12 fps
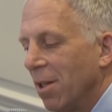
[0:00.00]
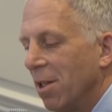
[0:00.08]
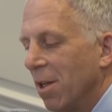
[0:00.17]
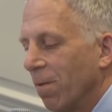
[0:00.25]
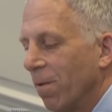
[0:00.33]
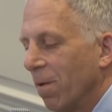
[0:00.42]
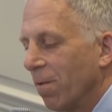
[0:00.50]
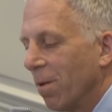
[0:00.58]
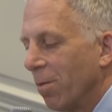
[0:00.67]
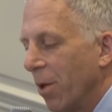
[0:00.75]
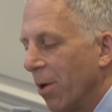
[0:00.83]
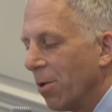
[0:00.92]
differ
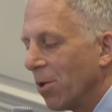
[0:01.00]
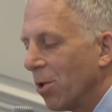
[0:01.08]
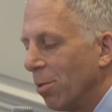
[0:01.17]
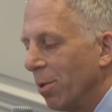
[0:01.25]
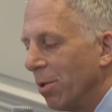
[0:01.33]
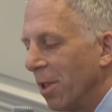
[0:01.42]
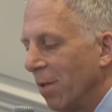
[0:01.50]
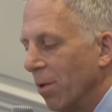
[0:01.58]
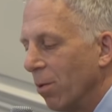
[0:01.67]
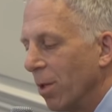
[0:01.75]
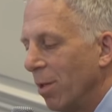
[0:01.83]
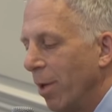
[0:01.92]
from those who believe the
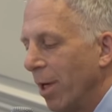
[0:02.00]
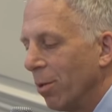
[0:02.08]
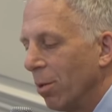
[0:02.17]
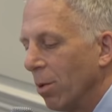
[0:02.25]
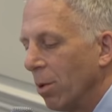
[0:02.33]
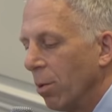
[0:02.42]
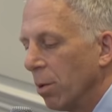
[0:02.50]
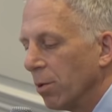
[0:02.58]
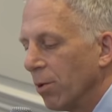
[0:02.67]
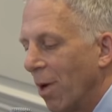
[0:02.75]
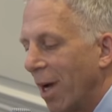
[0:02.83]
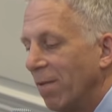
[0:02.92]
rebate rule will
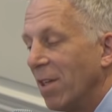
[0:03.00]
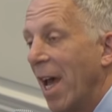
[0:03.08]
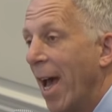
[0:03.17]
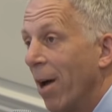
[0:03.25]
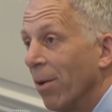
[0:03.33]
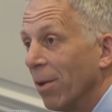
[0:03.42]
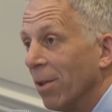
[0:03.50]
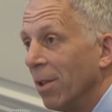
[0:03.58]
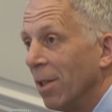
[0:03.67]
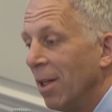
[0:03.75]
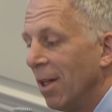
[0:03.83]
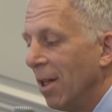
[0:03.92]
drive down
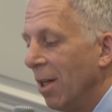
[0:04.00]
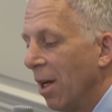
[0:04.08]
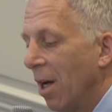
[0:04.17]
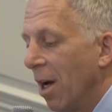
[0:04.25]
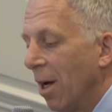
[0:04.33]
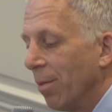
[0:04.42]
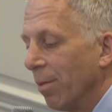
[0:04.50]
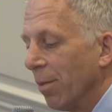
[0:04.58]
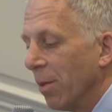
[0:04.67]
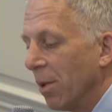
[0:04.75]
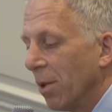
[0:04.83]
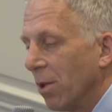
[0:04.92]

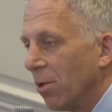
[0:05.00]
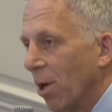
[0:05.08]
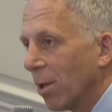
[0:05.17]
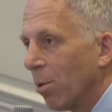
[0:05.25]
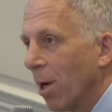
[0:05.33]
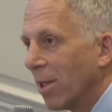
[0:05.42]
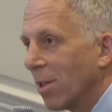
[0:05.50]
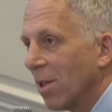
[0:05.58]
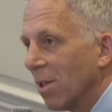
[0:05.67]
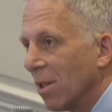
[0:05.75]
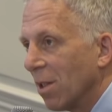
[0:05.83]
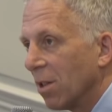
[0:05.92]
drug
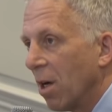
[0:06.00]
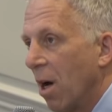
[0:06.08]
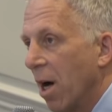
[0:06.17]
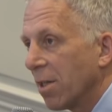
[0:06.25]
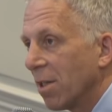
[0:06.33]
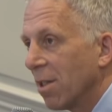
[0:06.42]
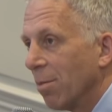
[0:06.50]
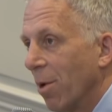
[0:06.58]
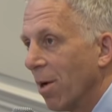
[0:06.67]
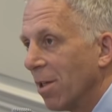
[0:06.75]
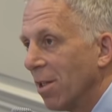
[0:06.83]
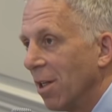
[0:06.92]
prices and costs to
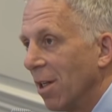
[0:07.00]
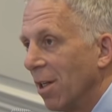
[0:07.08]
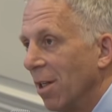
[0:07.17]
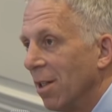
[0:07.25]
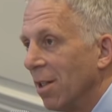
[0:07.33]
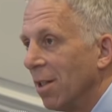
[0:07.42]
Part D.